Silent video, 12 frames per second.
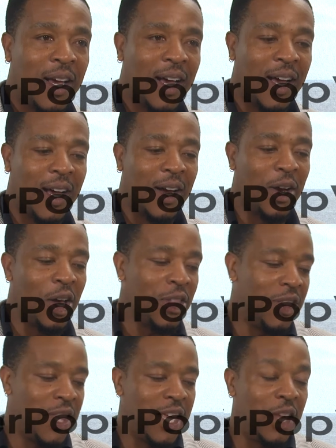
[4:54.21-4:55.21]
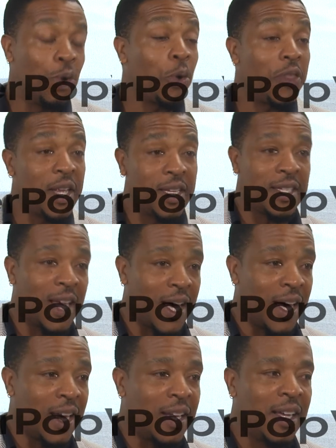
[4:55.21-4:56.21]
uh, on the northeast
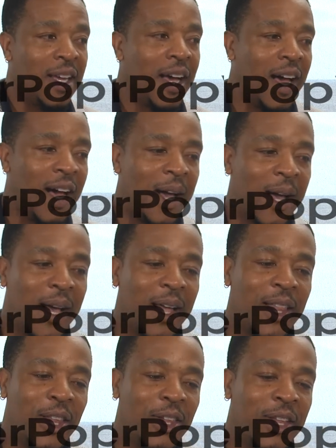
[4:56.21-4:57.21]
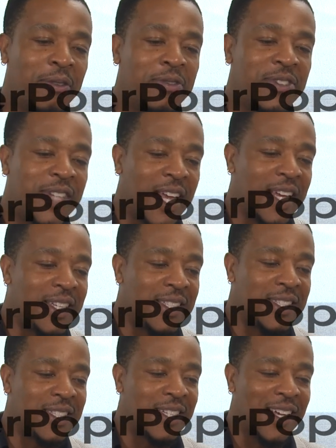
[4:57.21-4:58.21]
side. Uh, love
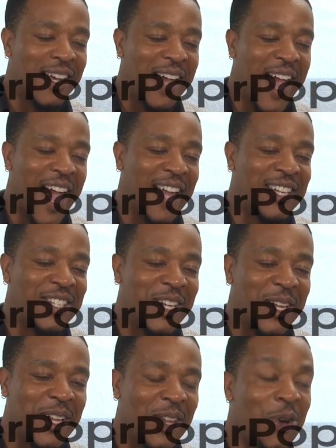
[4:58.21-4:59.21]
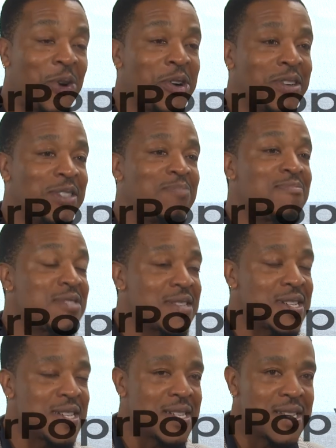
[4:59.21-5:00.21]
steaks uh, at Laurelhurst
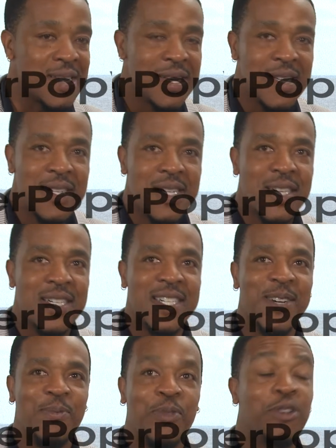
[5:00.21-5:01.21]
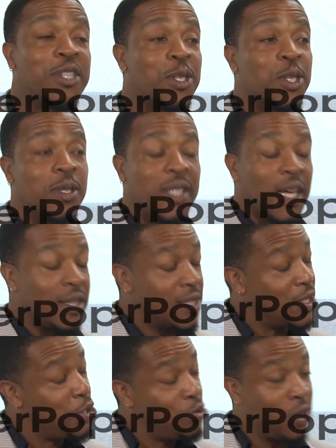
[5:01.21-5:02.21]
Market. Um, there's this now
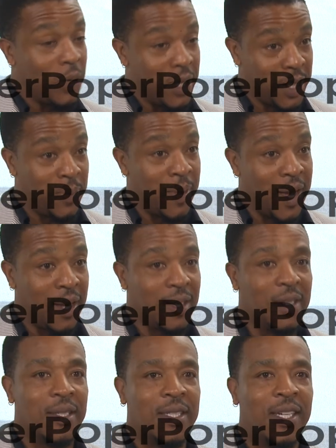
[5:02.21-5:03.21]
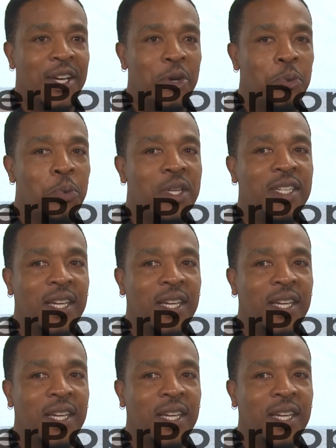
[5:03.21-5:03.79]
this new donut spot, which